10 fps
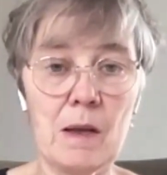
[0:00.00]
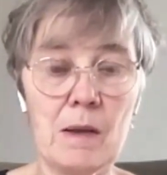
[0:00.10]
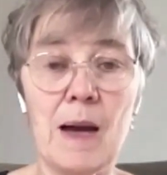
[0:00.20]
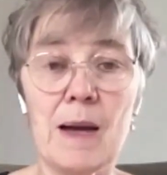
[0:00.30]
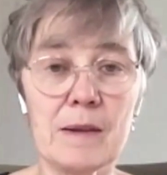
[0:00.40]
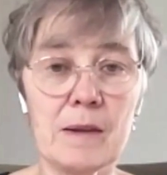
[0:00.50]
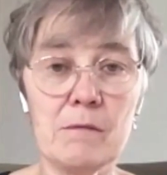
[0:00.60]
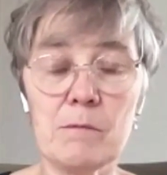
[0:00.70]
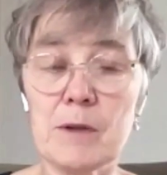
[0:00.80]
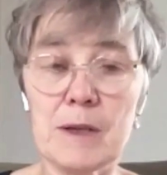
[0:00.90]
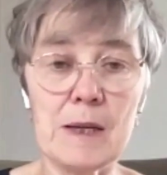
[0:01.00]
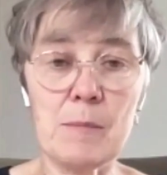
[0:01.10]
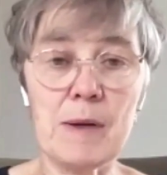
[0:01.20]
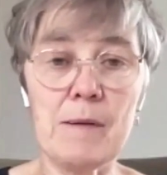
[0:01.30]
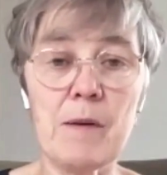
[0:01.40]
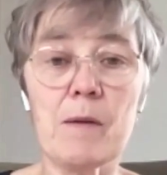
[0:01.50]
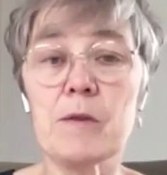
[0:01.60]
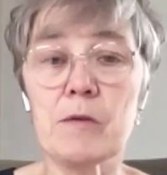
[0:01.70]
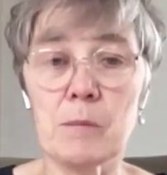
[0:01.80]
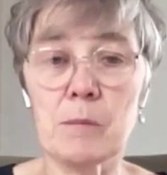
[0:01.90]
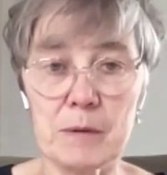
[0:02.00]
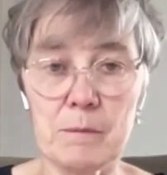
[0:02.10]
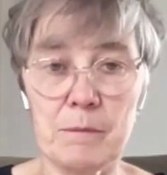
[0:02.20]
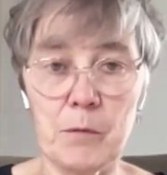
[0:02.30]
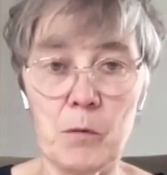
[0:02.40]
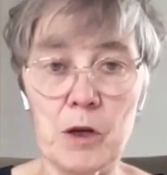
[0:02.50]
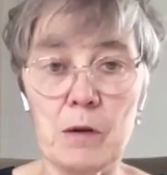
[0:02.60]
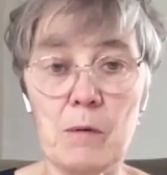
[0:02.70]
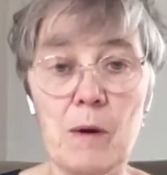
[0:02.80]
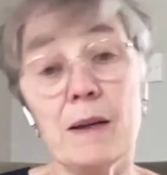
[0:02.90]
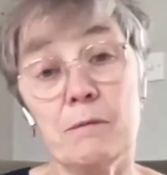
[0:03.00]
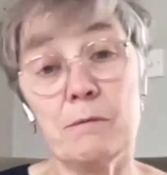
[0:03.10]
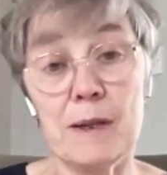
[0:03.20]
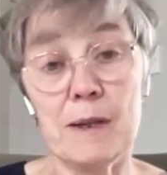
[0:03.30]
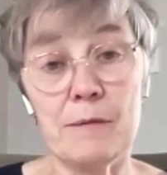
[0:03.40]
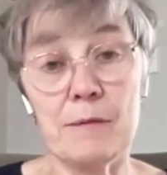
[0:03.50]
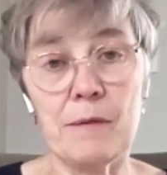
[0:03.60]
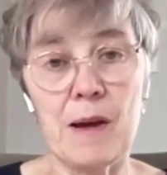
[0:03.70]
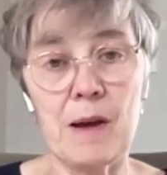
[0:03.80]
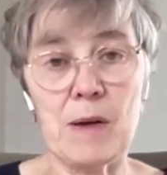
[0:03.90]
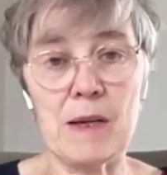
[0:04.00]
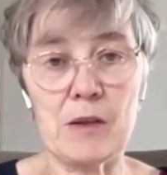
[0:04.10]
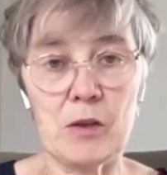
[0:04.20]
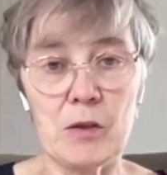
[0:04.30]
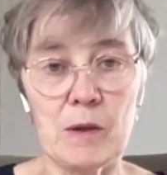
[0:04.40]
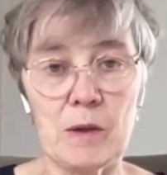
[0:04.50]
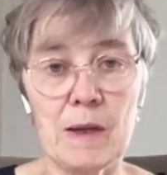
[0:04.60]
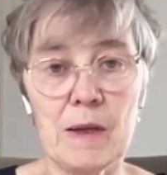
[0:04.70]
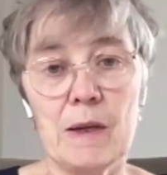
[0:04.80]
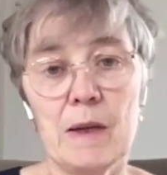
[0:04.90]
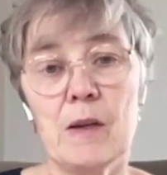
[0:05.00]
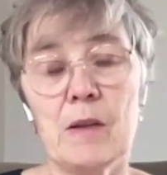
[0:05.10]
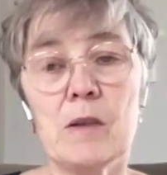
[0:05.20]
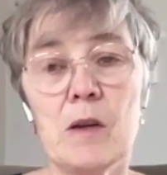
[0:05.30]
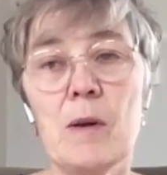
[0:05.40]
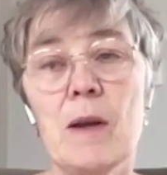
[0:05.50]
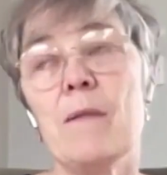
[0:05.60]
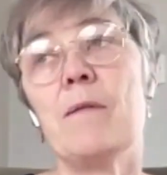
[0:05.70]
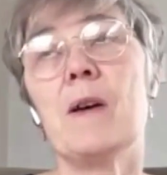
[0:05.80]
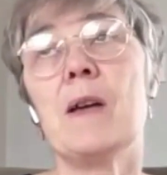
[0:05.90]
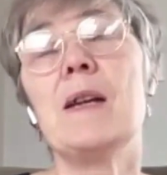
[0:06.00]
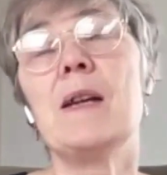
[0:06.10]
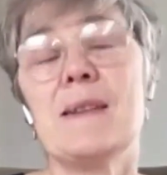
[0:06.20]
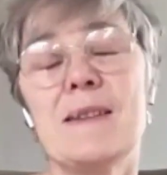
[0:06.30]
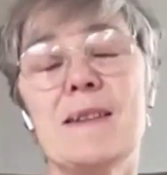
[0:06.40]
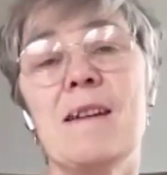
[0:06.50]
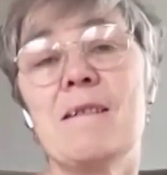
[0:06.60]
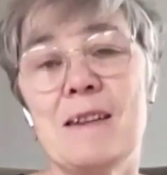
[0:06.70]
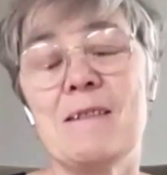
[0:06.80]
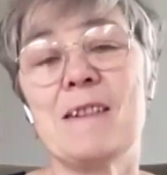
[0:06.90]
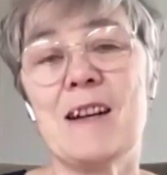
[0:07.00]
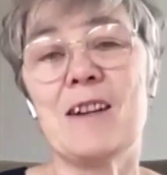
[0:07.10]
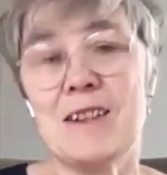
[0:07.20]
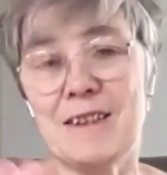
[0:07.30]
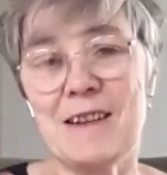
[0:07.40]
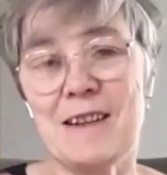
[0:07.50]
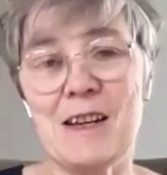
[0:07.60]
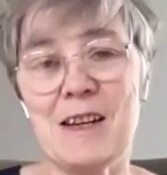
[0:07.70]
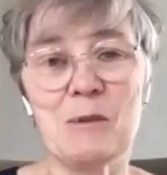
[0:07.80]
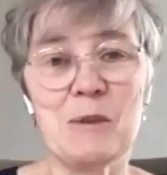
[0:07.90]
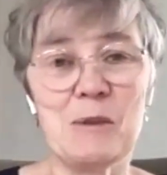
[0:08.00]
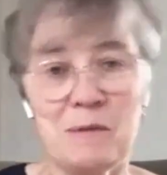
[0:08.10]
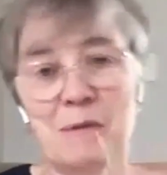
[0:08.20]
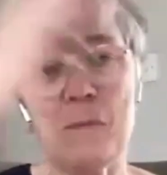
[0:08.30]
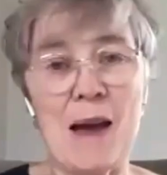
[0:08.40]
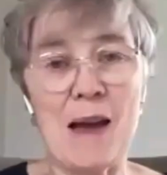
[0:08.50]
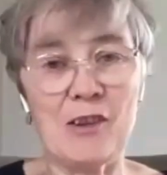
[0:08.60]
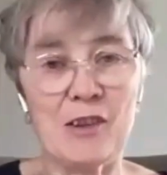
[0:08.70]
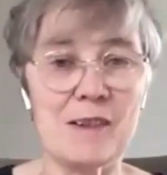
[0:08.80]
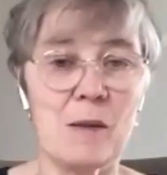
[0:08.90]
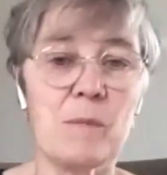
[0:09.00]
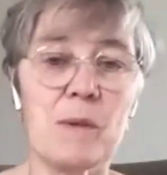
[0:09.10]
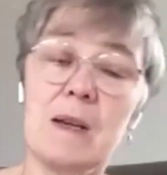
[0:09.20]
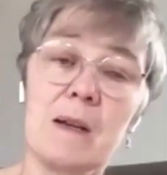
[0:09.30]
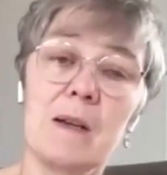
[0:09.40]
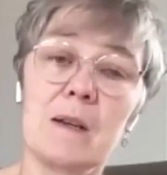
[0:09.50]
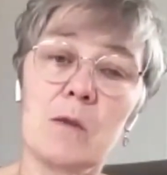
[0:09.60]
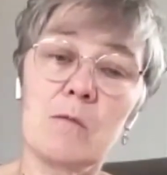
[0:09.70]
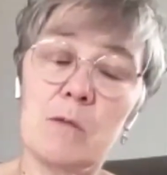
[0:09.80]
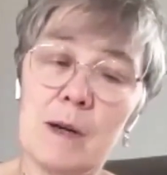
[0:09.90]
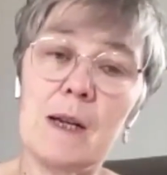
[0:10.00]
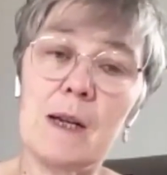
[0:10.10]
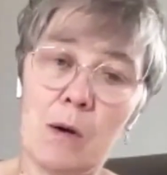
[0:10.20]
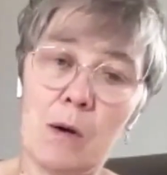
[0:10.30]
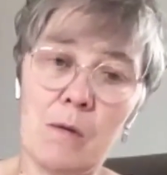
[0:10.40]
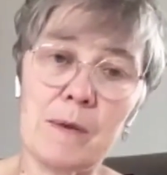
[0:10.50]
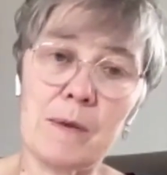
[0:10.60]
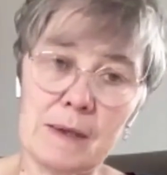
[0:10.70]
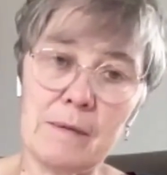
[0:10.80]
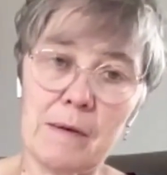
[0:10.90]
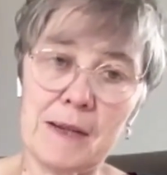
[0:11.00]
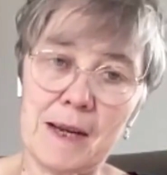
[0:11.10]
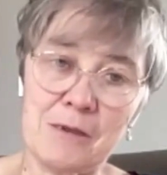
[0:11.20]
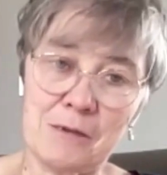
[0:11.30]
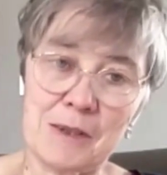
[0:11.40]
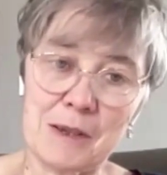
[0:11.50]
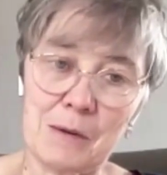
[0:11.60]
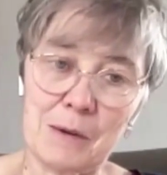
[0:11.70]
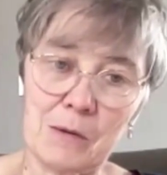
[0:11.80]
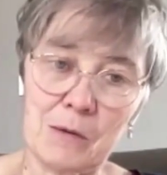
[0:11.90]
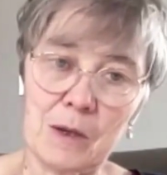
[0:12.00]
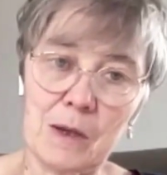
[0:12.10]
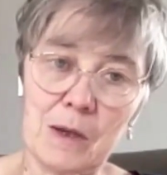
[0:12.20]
that can really be very troublesome for you and really for the family too. So unless there is actually, as Sally sort of imagined, something really quite obviously very dangerous going on,